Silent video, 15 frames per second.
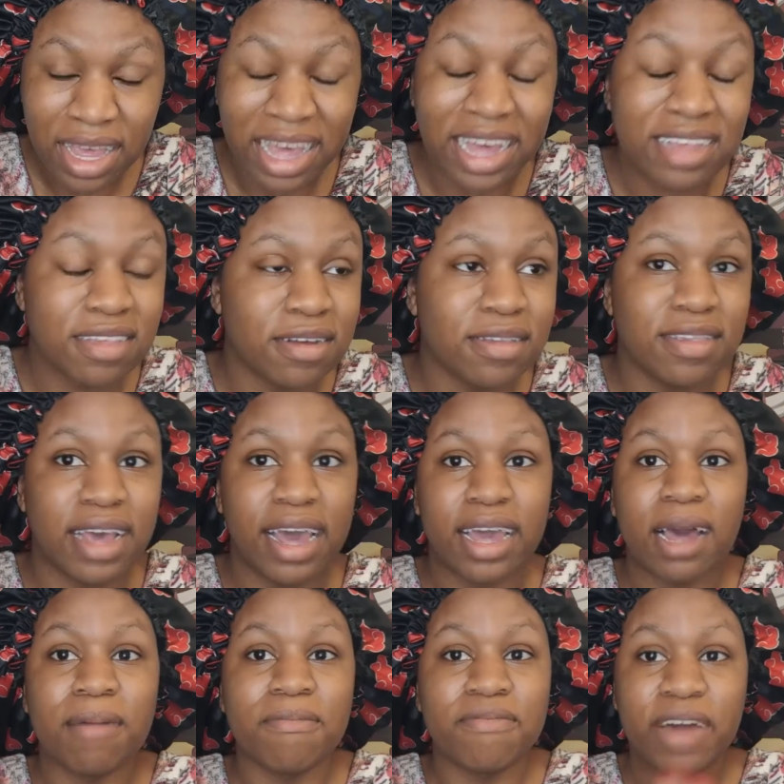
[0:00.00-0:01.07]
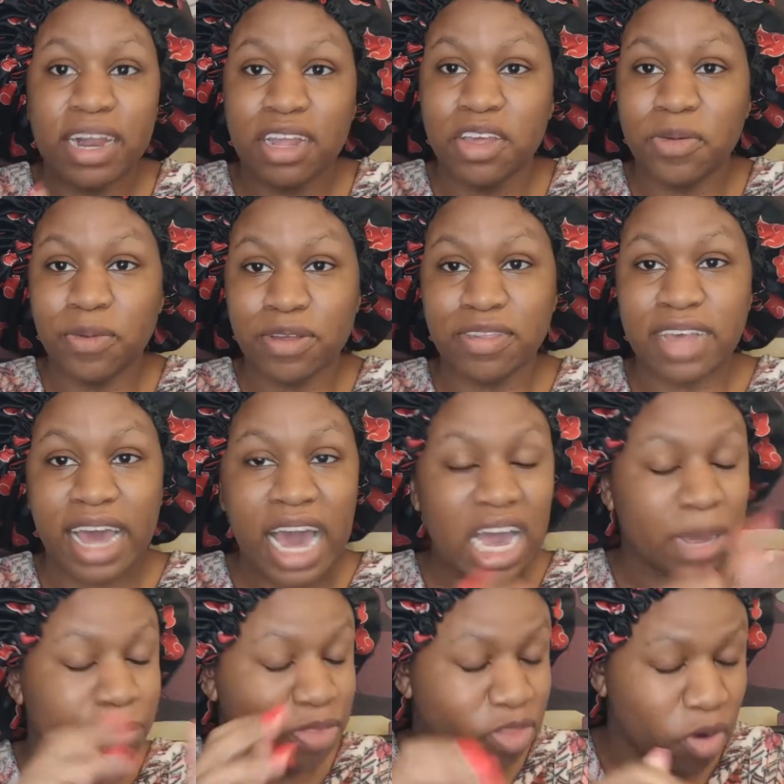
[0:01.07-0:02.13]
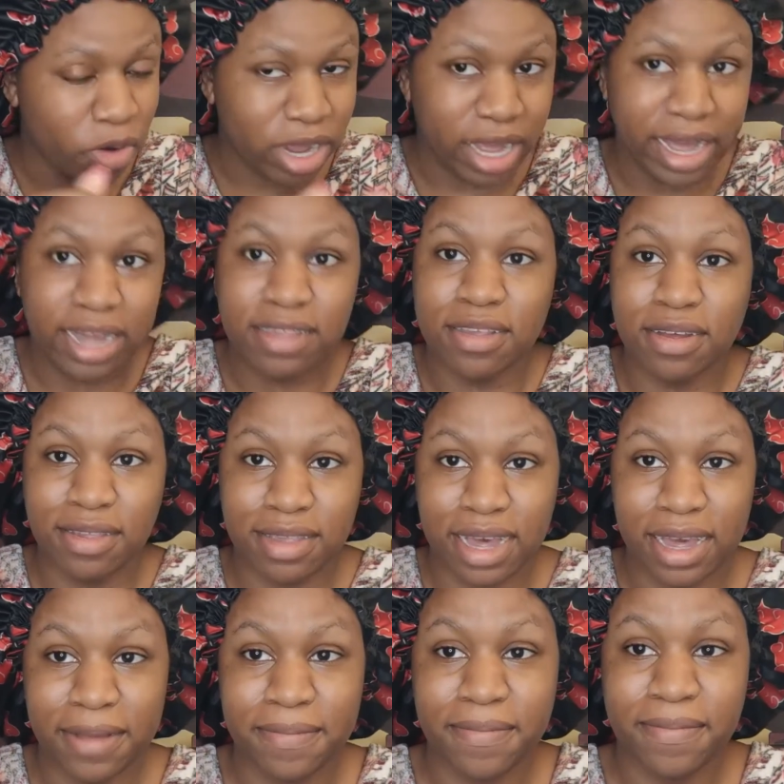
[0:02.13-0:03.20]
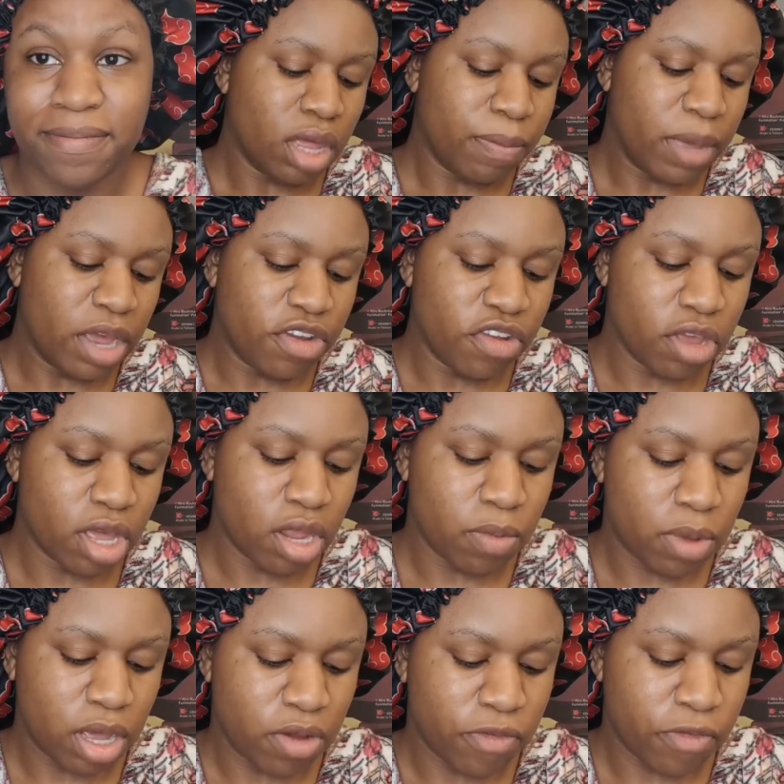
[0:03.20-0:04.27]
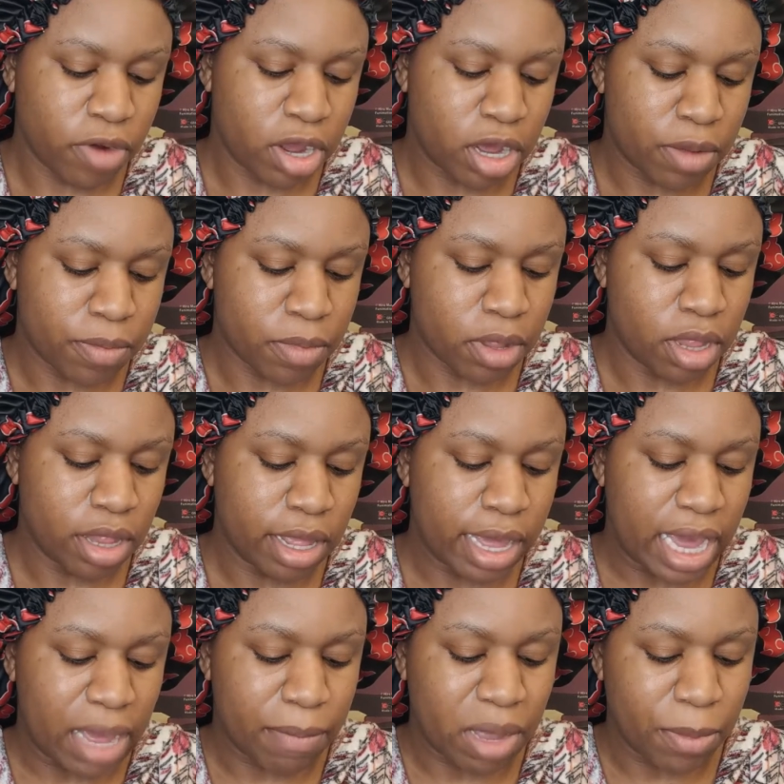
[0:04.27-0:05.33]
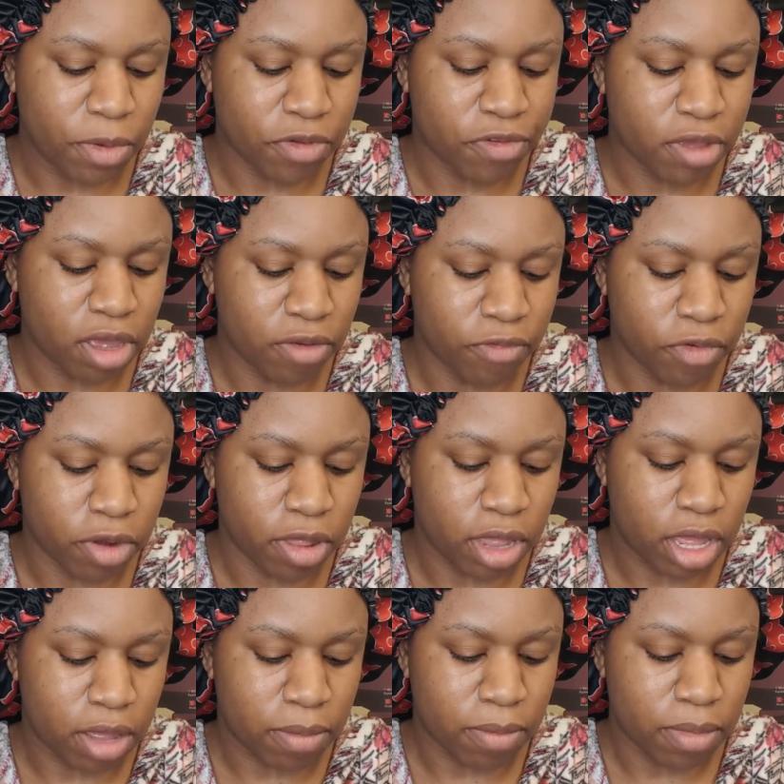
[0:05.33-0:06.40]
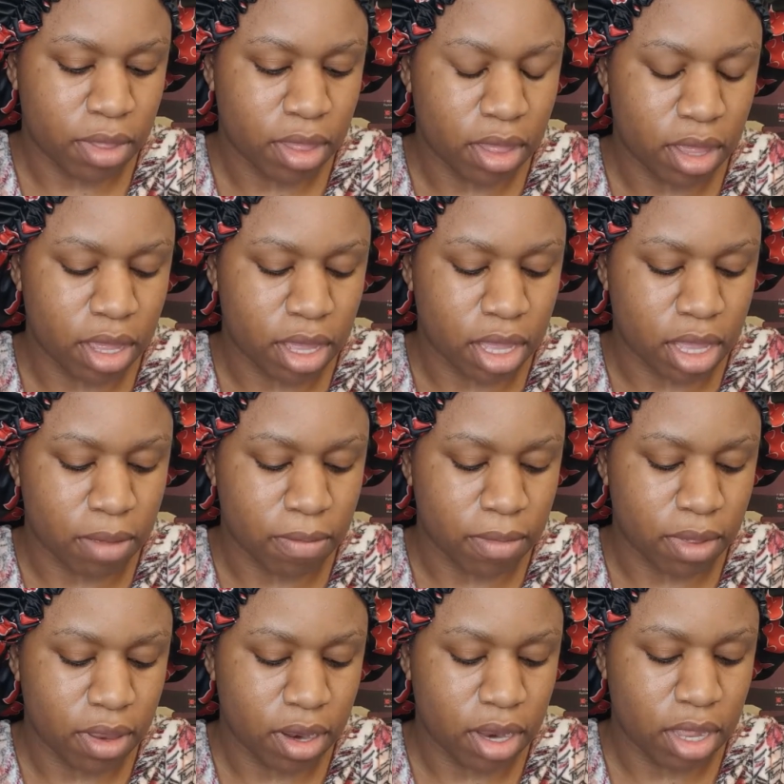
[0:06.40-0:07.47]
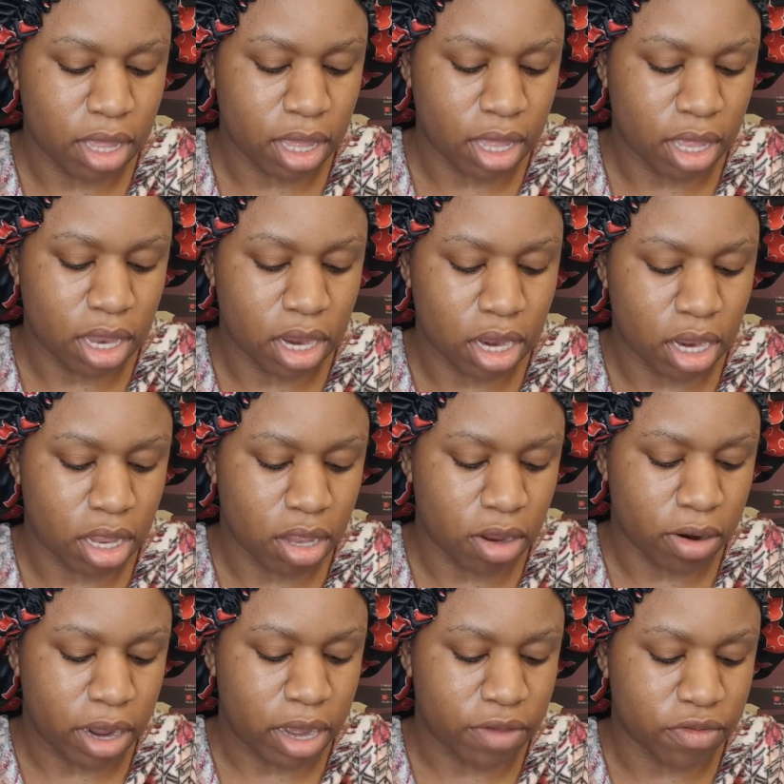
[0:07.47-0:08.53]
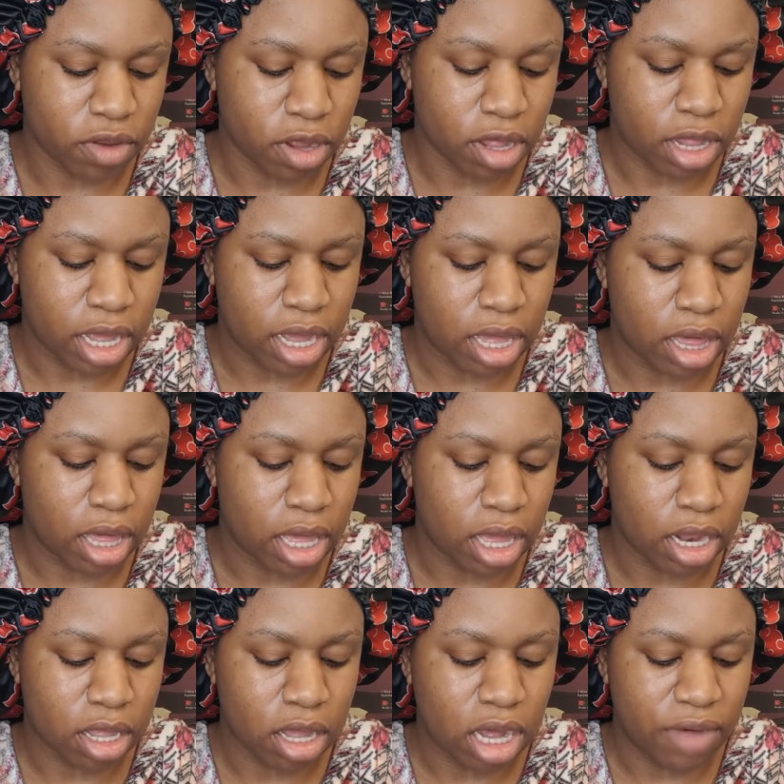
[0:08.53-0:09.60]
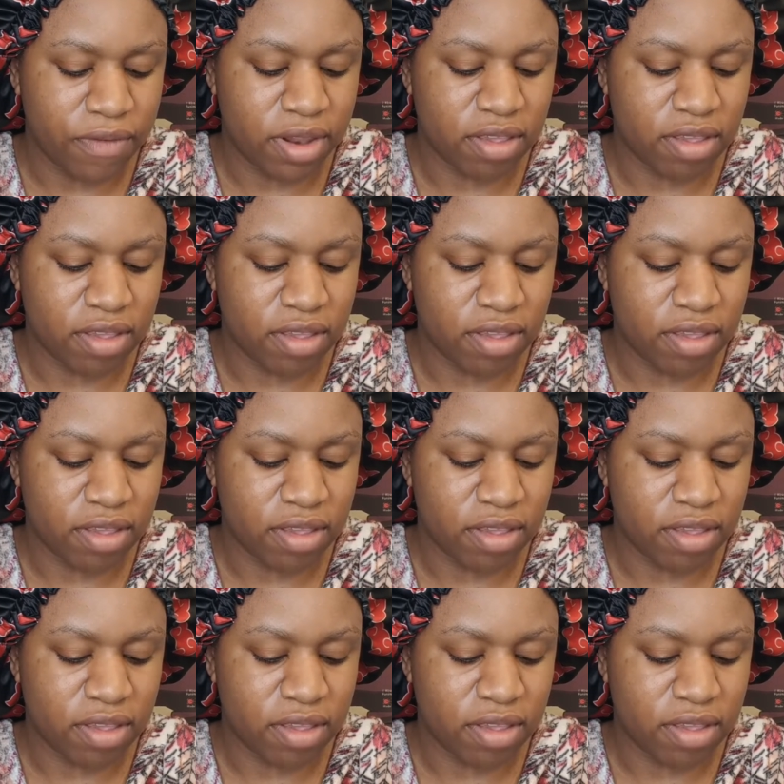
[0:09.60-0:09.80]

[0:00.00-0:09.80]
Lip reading: it's on site. I'm finding you on site. I am throwing hands on site. So they managed to get away from the gang members looking for them in their house and all that. And Coffee